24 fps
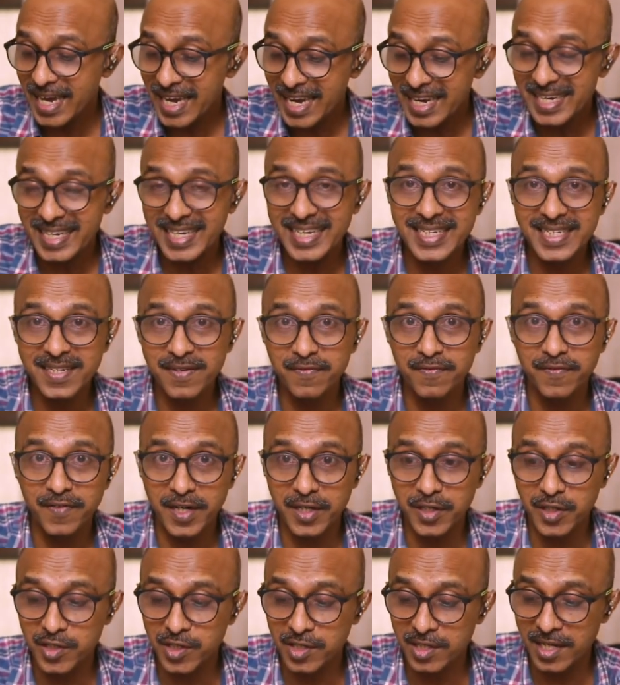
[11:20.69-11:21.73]
It is a
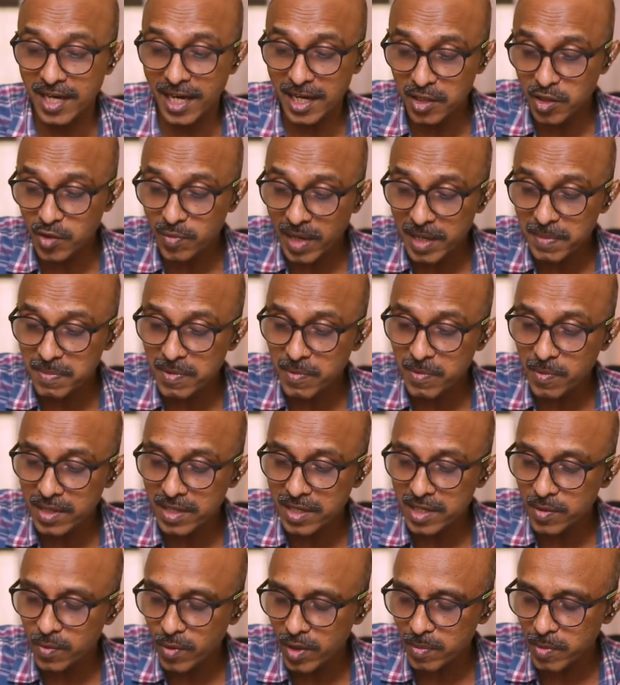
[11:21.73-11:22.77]
function. And you might be
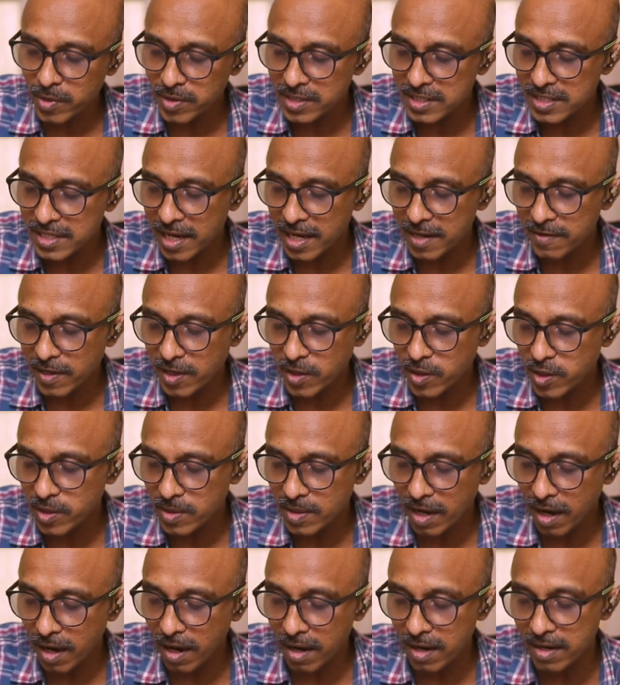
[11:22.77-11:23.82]
wondering, what about this guy,
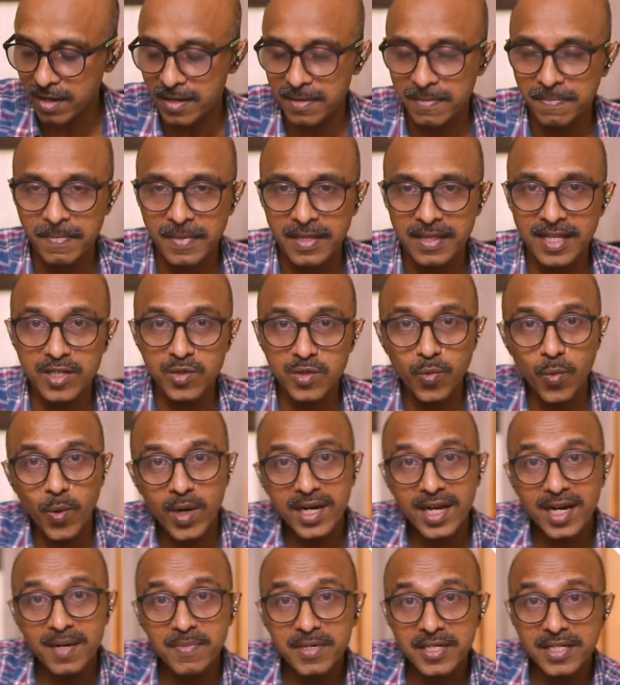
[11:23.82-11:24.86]
R? There's
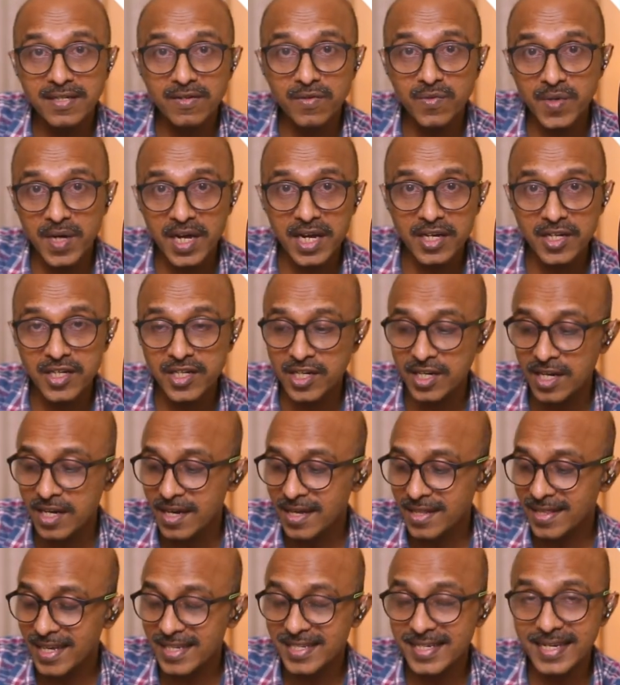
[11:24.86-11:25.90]
one element in the range
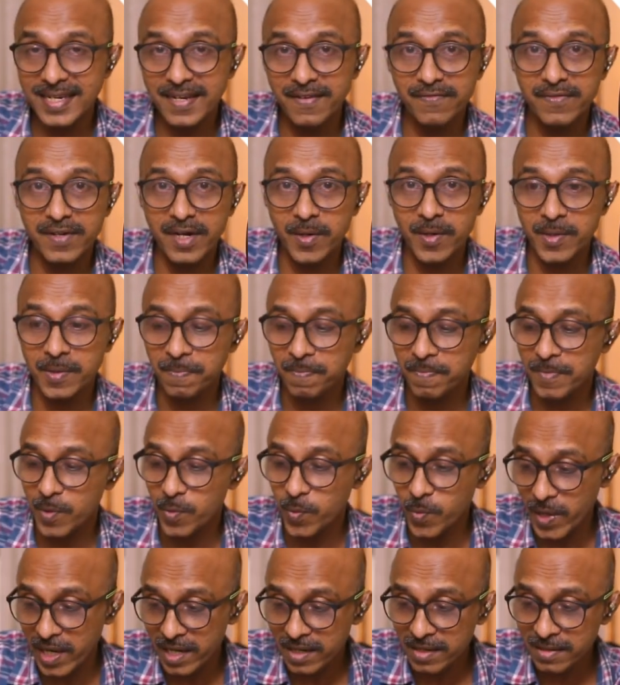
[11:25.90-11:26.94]
that's left out.
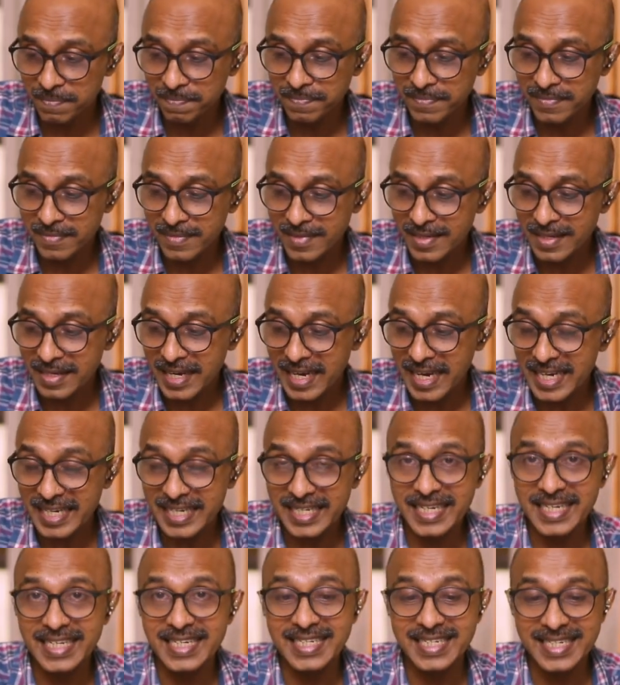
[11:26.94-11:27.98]
Well,
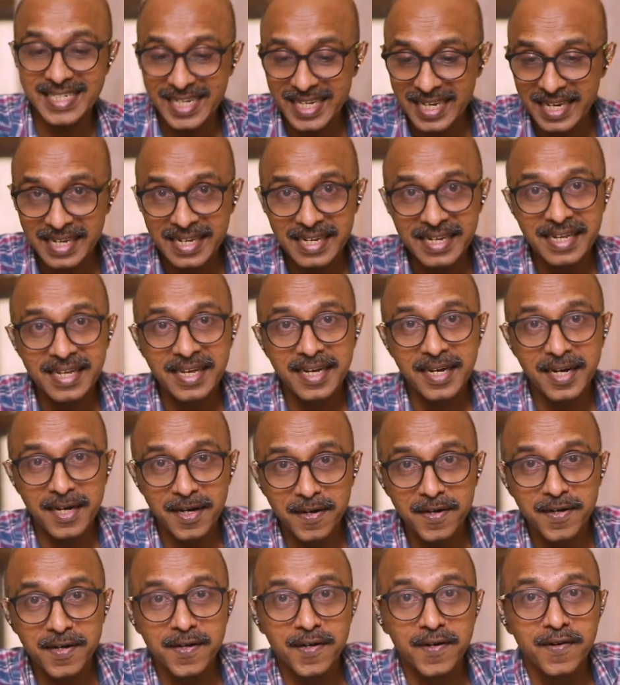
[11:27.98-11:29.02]
it is still
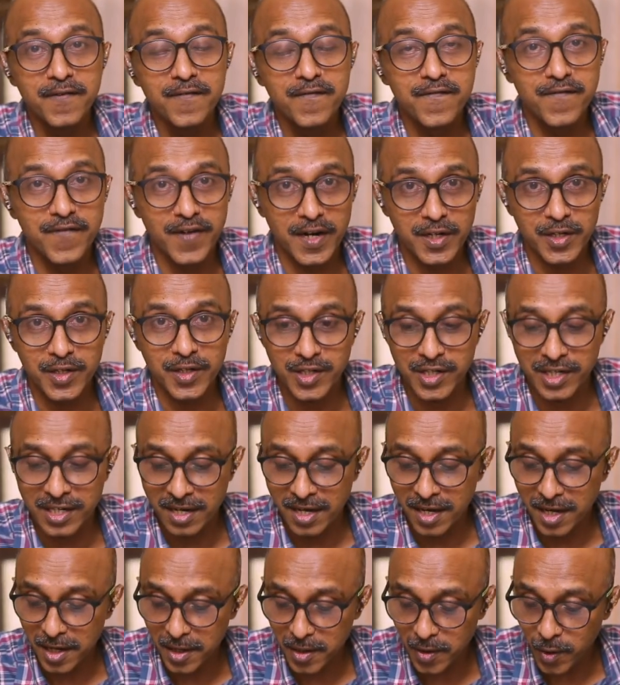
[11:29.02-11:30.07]
a
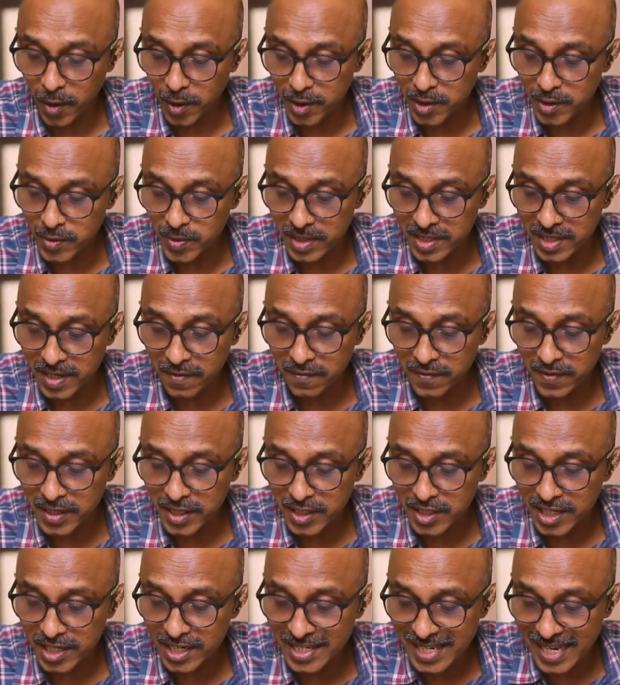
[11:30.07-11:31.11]
function. According to a
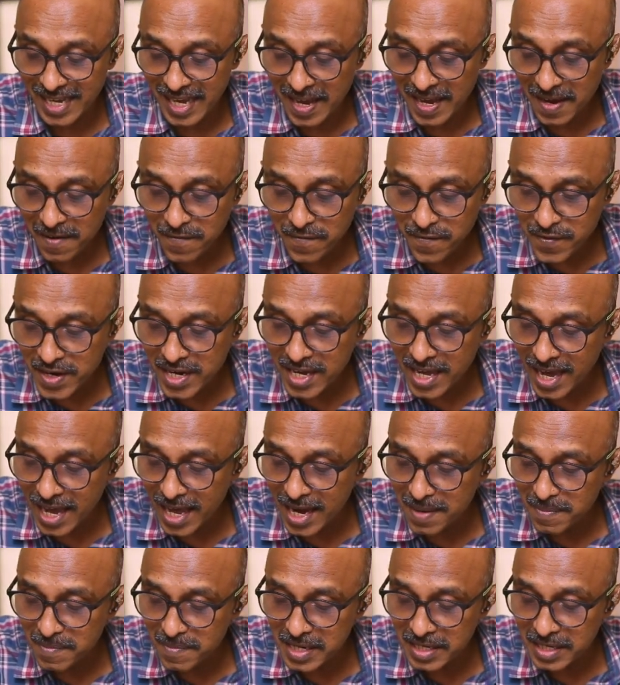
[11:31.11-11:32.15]
definition, it's every
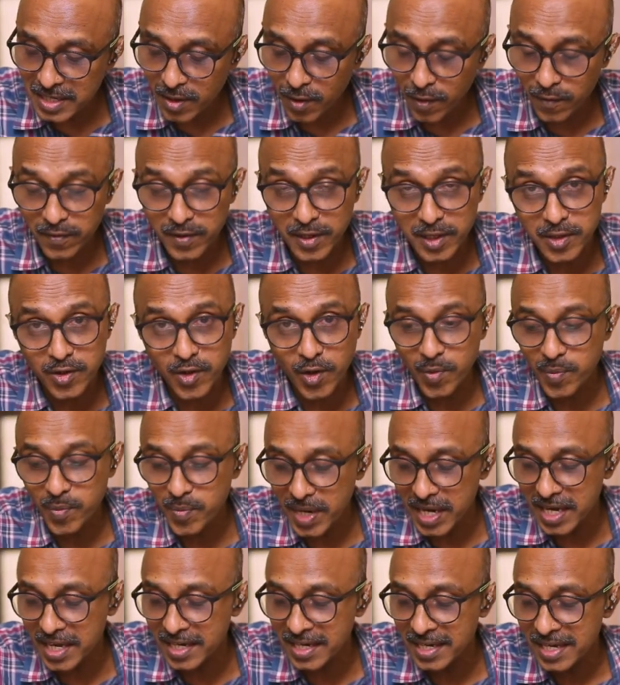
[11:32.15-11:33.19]
element of the
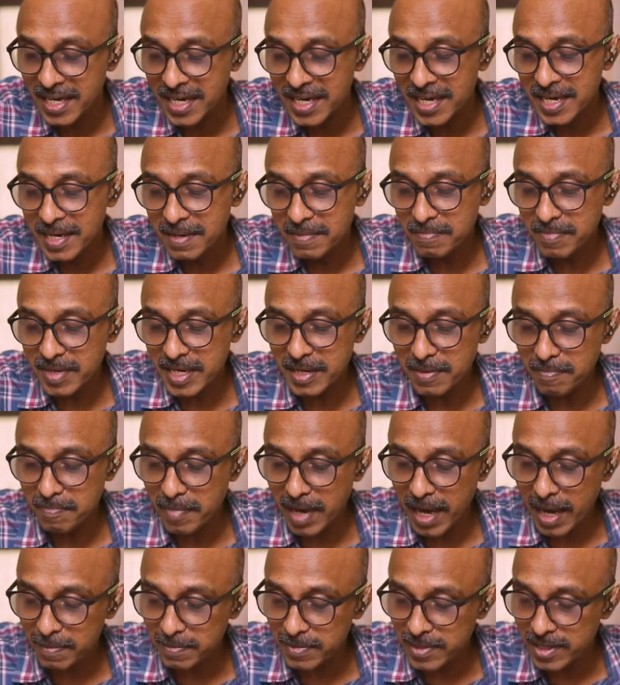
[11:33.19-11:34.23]
domain
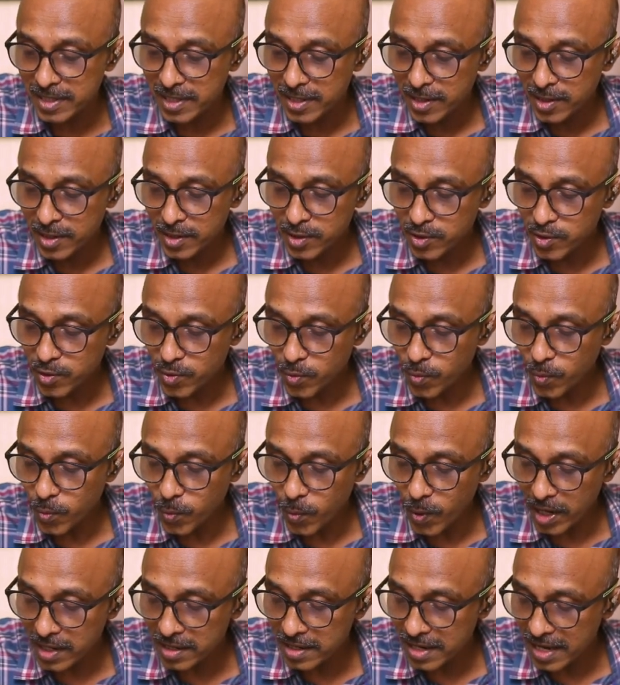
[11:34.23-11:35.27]
being mapped to
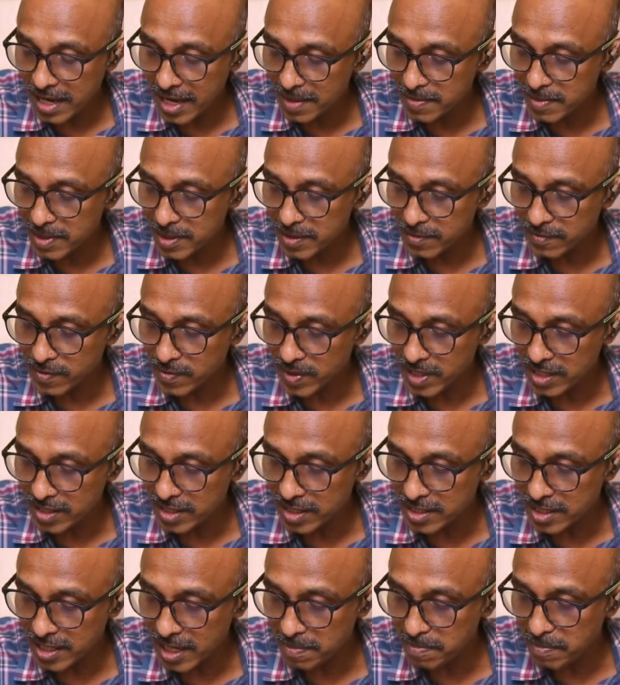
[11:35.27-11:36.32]
one element of the
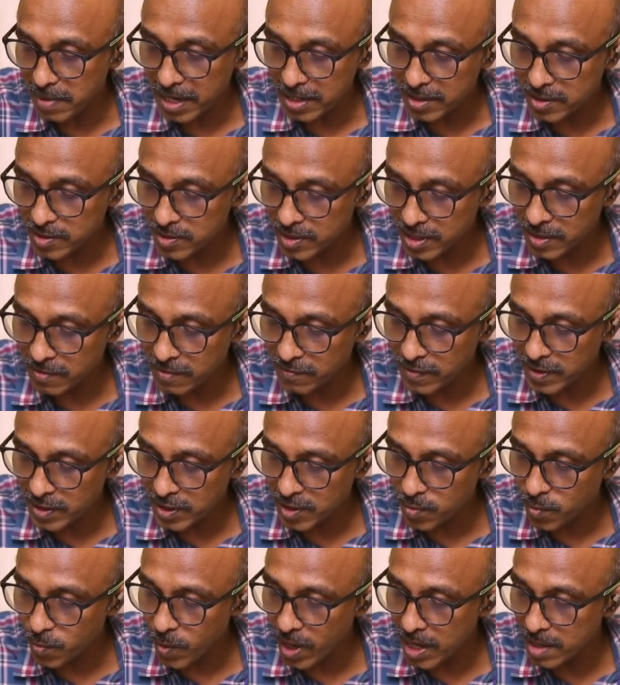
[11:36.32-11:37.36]
range. Let's get back to the
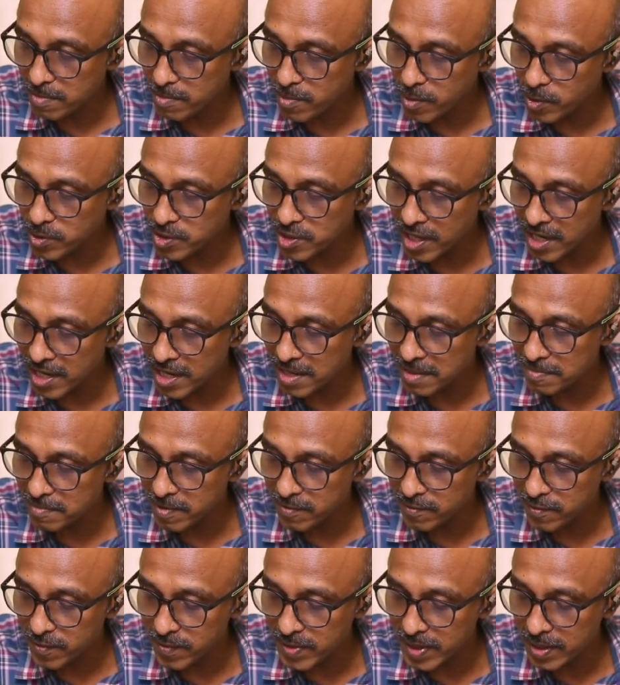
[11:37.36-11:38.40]
definition one more time
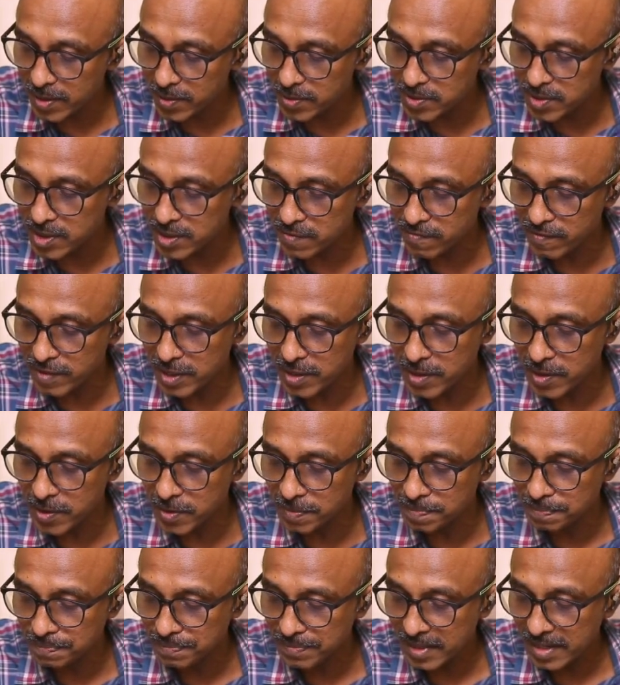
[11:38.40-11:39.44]
before we close this
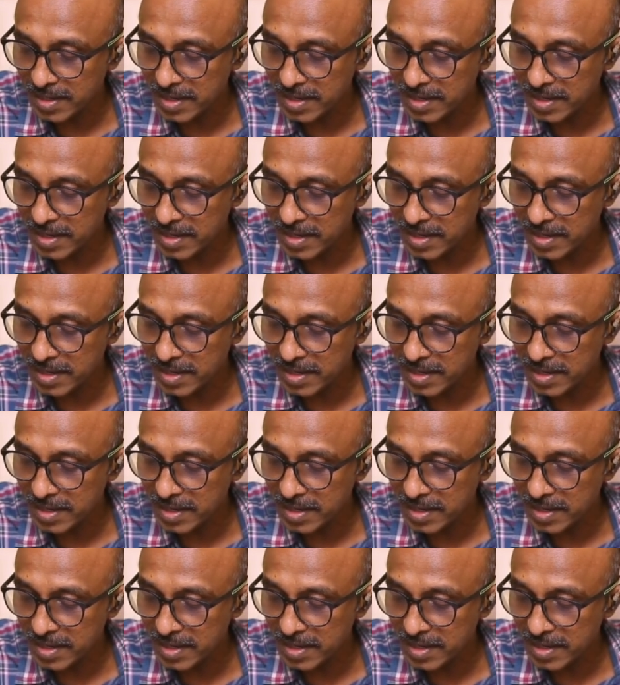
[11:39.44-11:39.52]
video.